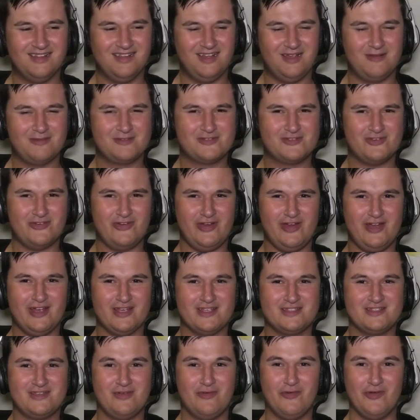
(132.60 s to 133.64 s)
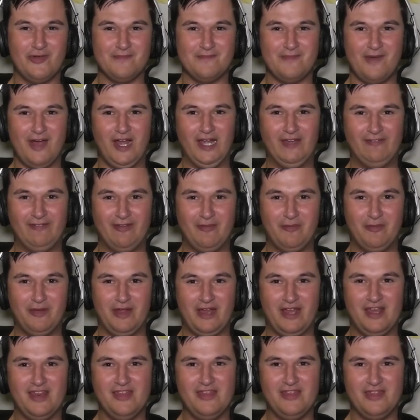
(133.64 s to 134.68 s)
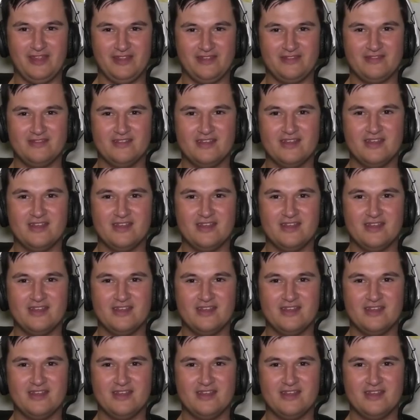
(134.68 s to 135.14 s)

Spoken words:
I'm sure he wouldn't mind if he put anything